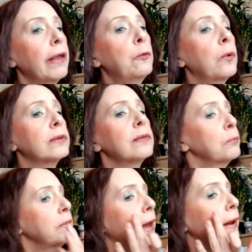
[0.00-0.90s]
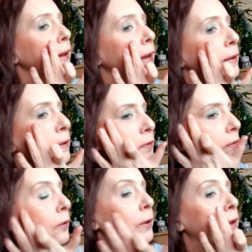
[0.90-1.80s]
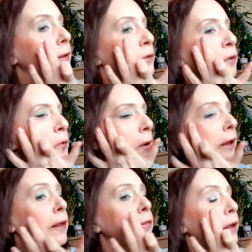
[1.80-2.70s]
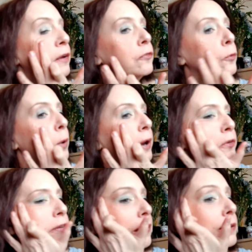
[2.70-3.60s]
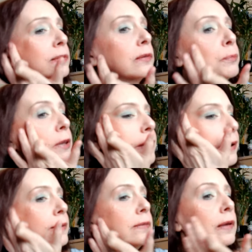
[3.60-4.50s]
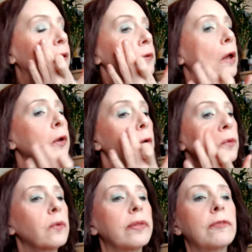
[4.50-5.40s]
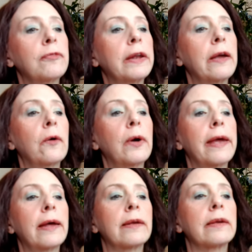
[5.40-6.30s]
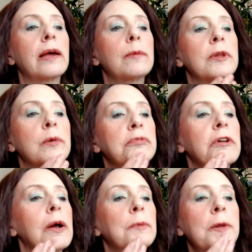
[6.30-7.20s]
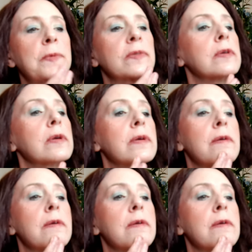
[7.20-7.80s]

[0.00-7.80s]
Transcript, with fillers: wasn't planning to go ahead and do anything of a wear test, but like I said, with the video, I had a couple of problems.